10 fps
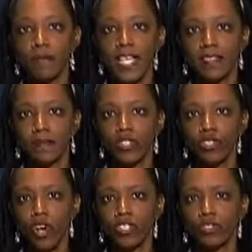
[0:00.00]
has been
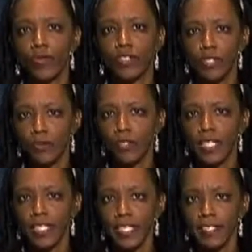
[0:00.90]
charged with 2
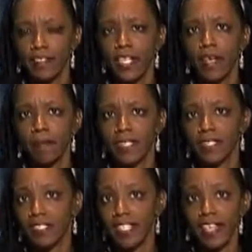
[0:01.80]
killings,
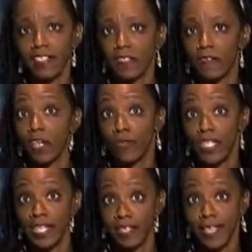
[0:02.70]
but detectives are
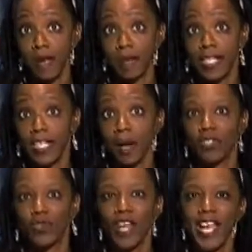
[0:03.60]
re-examining
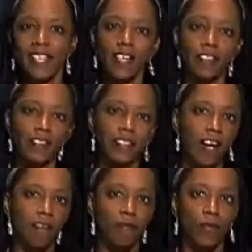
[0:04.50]
up to 8
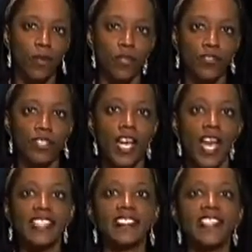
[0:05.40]
unsolved murders
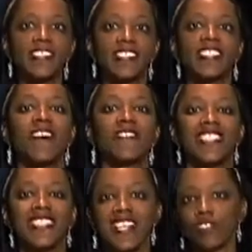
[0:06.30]
and dozens of
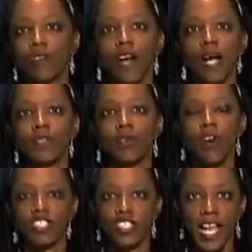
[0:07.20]
sex crimes
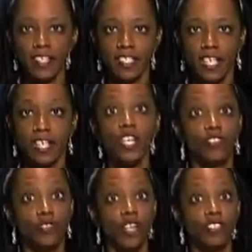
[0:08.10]
across Canada,
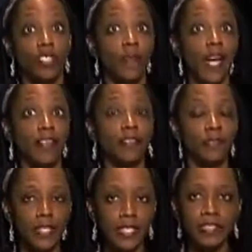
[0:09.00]
stretching back
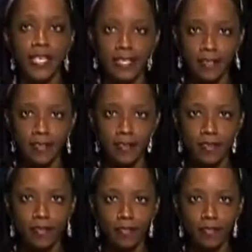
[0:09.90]
3 decades.